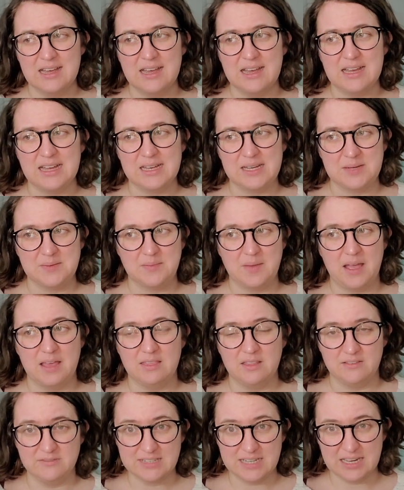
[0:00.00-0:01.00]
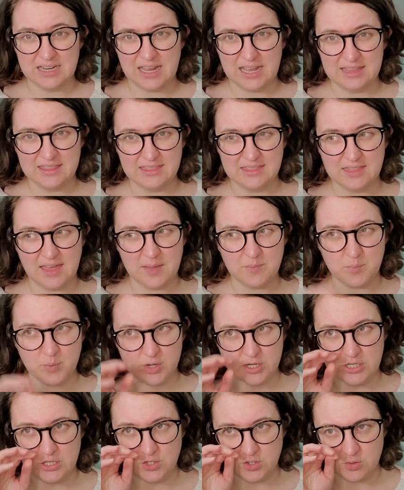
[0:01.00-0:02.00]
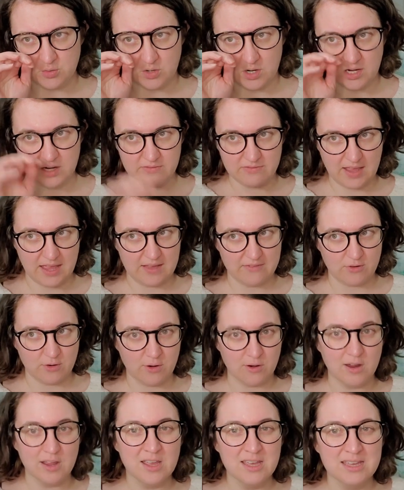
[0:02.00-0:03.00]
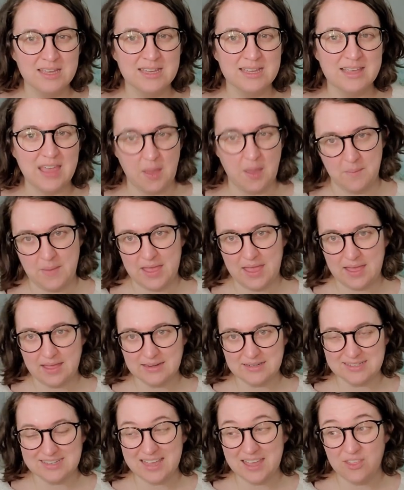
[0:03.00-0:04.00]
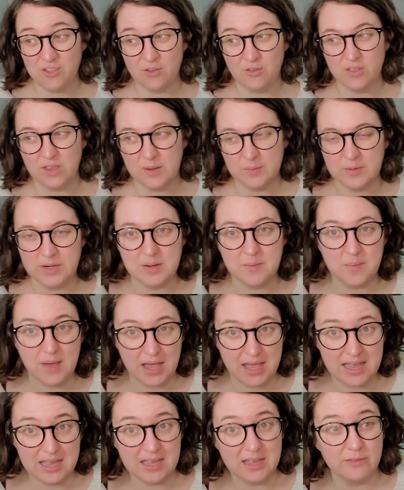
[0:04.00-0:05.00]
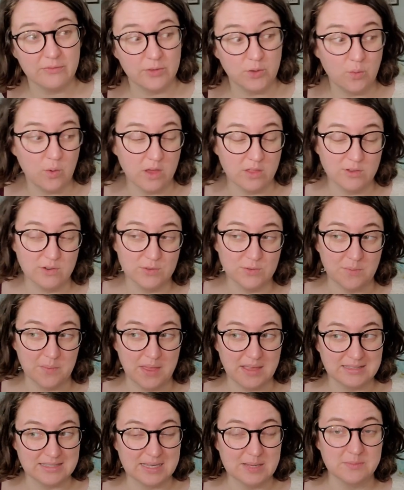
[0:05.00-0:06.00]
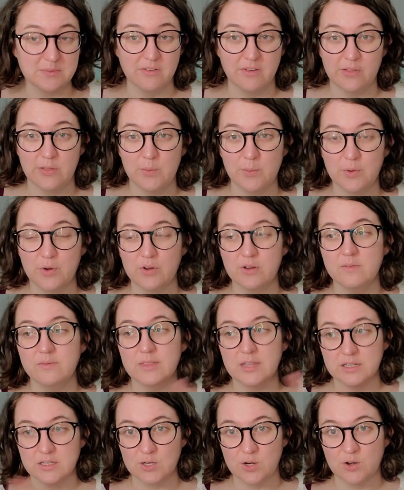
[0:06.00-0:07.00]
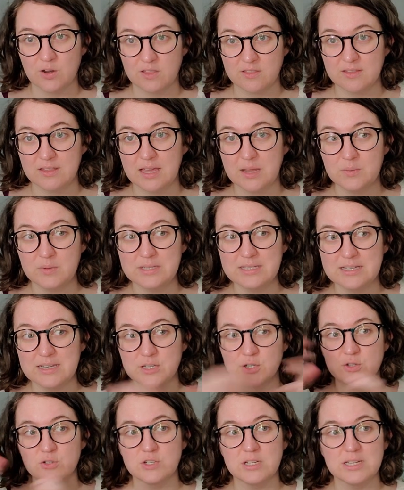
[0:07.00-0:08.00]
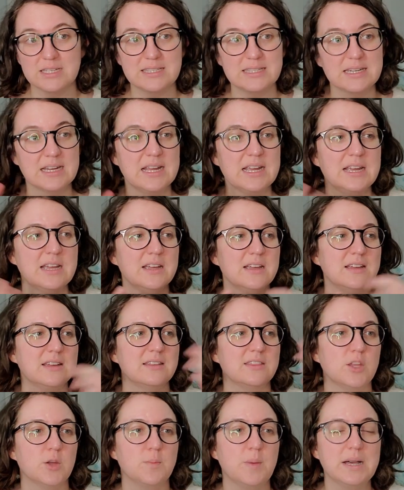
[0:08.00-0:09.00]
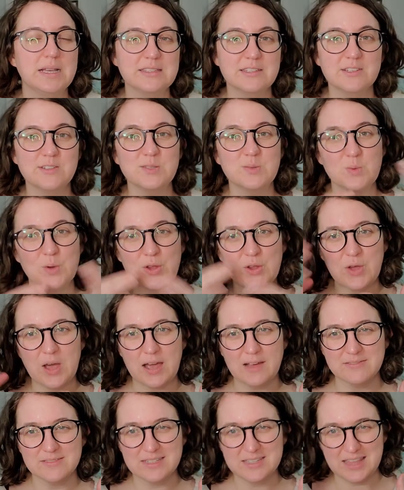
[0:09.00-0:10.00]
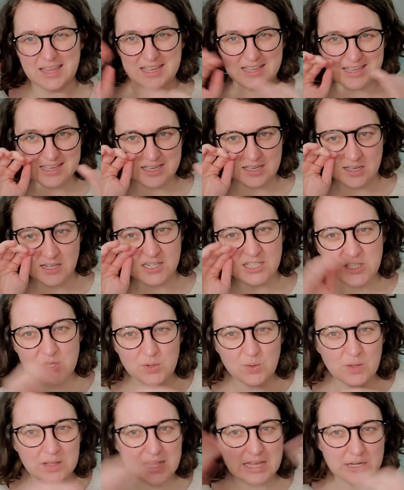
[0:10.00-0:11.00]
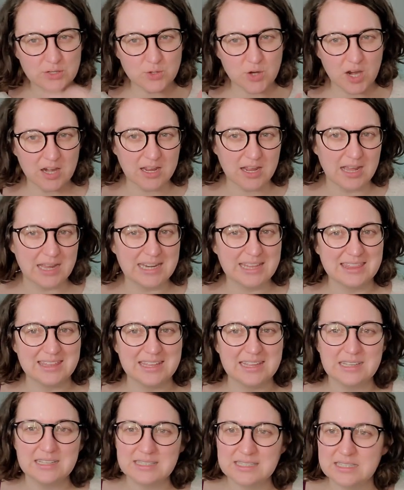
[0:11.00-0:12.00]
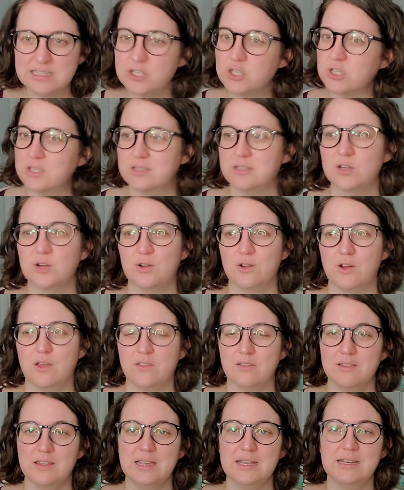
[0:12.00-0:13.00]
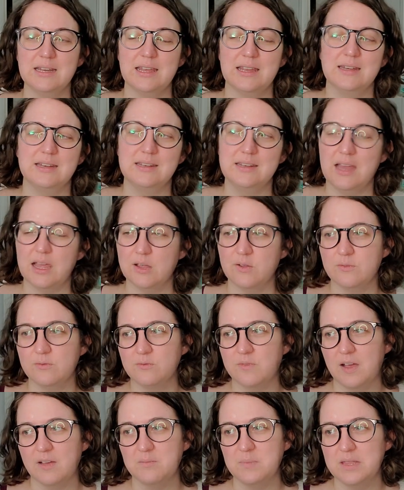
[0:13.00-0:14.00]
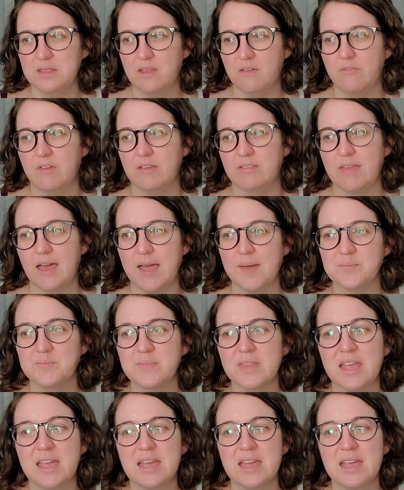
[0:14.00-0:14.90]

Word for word: Um, I loved it. I I'm pretty sure if I ever get my act together that I'm going to buy a few others from that same developer that turn on the light ones because you're just they're puzzles where you have to like do electronic kind of things to just turn on the light and I I've been loving that.